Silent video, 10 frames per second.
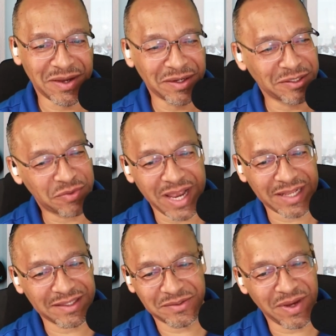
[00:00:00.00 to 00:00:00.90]
a
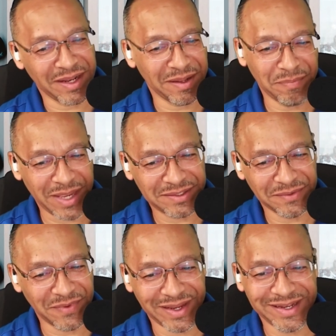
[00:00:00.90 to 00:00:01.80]
tractor trailer in
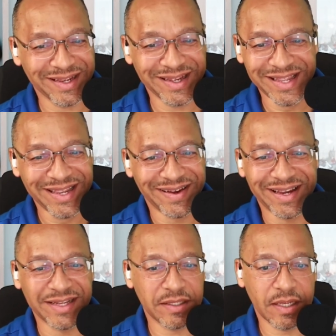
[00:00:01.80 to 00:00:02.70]
Pennsylvania,
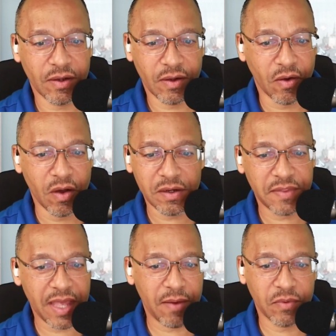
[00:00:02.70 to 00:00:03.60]
right? All of
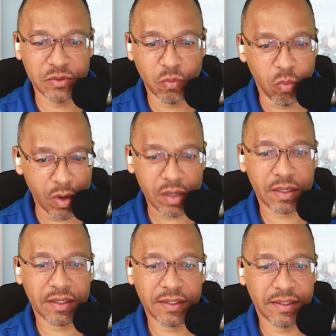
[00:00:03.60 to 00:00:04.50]
that was work
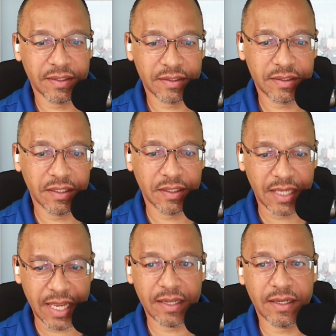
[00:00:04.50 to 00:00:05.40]
to
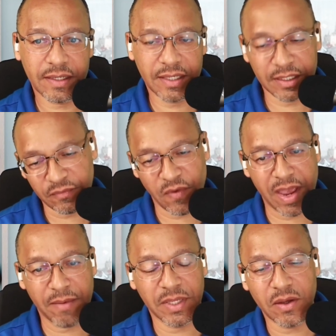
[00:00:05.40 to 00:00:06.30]
get this
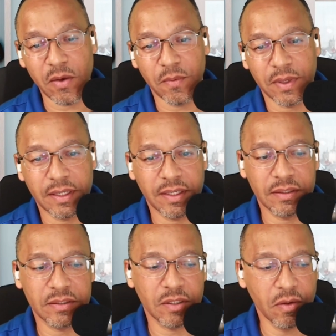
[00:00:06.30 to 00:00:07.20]
family going. And
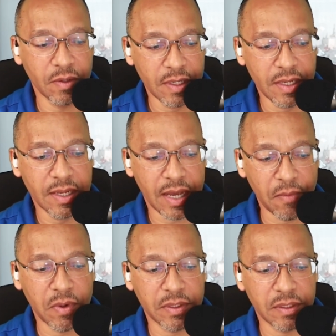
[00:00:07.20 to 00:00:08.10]
so I
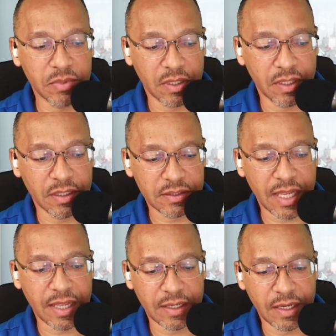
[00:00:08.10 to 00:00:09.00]
want them to
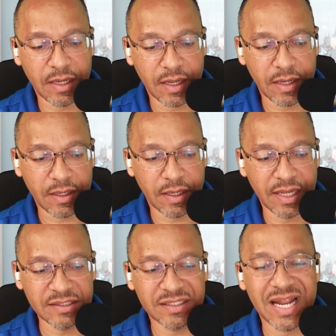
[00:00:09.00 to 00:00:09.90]
understand that
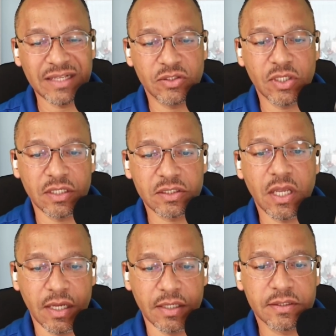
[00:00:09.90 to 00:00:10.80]
it's not just
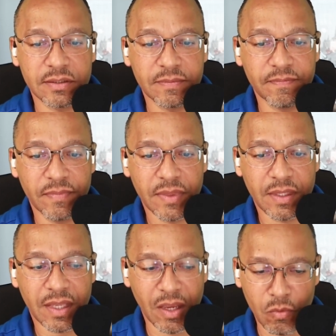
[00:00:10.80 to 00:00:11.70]
us.
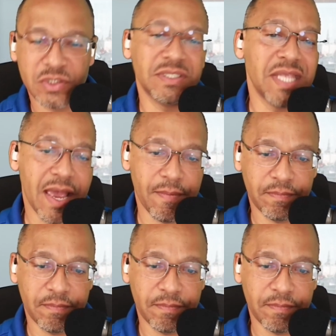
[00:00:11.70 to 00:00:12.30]
It was them